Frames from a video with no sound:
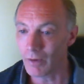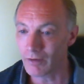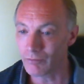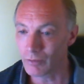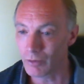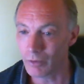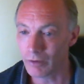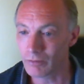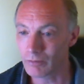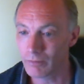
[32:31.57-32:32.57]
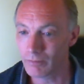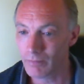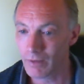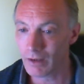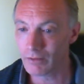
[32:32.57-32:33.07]
I'm from the Wirral.
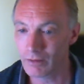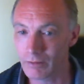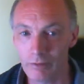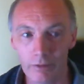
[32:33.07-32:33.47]
Excellent.